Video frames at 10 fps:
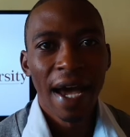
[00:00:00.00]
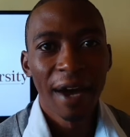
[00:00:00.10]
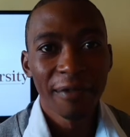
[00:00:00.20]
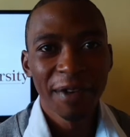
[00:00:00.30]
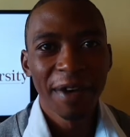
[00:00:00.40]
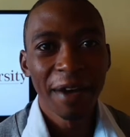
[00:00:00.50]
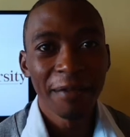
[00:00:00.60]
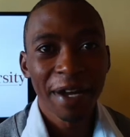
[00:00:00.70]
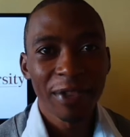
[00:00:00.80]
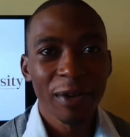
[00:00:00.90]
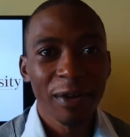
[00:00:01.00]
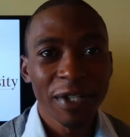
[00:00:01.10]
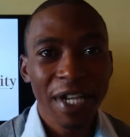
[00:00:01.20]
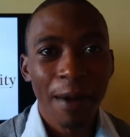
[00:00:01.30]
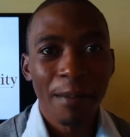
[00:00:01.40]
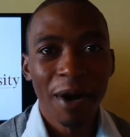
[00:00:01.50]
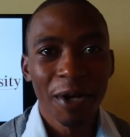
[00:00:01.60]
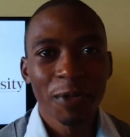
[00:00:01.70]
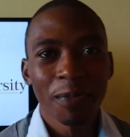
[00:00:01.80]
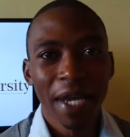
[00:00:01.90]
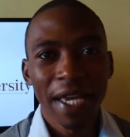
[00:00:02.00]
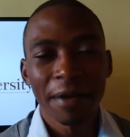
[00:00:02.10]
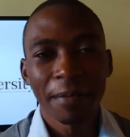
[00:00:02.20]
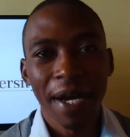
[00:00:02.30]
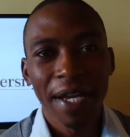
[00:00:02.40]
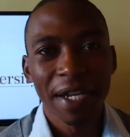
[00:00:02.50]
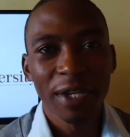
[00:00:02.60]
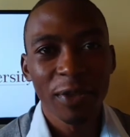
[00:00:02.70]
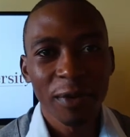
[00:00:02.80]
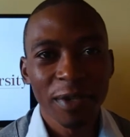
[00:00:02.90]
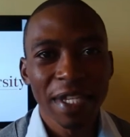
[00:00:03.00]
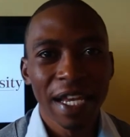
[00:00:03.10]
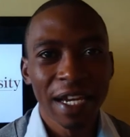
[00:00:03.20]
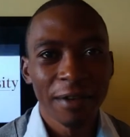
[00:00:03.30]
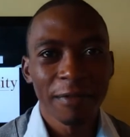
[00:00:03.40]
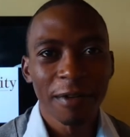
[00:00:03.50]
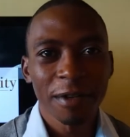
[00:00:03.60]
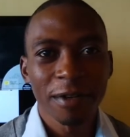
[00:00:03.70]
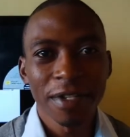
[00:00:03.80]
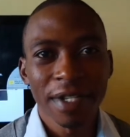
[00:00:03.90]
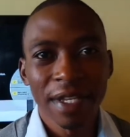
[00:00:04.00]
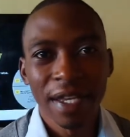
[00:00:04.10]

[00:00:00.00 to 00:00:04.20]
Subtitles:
Have you ever thought about making money through selling photos?